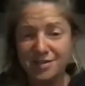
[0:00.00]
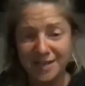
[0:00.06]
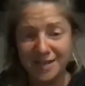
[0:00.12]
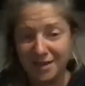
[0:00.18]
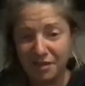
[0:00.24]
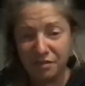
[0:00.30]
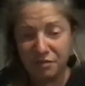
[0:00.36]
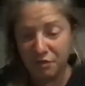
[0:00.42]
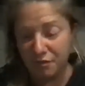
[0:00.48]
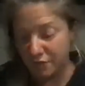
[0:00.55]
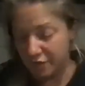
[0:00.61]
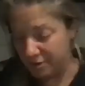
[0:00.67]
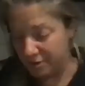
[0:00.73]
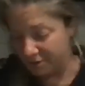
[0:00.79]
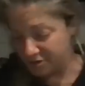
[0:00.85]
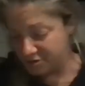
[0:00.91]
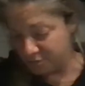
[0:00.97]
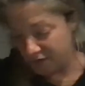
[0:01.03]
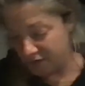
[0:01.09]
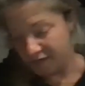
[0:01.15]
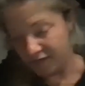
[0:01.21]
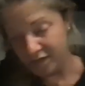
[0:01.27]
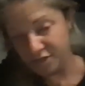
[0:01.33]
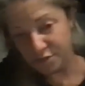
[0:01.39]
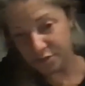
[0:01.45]
I didn't throw very much money
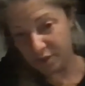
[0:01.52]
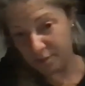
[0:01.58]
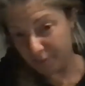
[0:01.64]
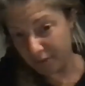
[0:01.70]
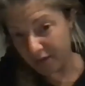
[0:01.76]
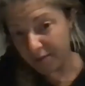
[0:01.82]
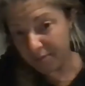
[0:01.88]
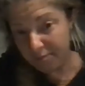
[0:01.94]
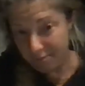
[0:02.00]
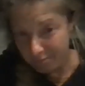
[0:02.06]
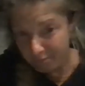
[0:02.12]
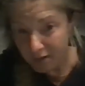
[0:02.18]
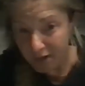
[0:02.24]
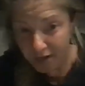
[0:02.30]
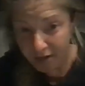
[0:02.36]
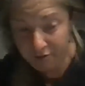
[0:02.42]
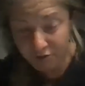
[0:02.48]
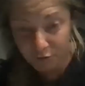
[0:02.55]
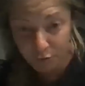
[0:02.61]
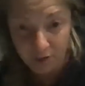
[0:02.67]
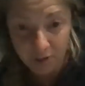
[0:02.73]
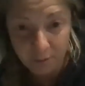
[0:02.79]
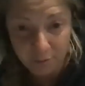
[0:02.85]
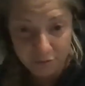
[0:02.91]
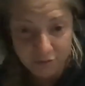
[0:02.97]
into it, but I made
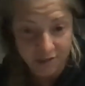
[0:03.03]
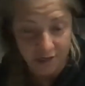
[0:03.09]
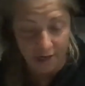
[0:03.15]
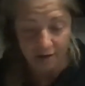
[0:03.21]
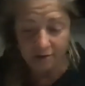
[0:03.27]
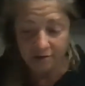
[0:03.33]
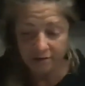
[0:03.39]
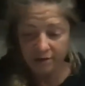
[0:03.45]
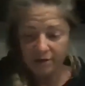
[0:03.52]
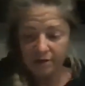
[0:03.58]
20%.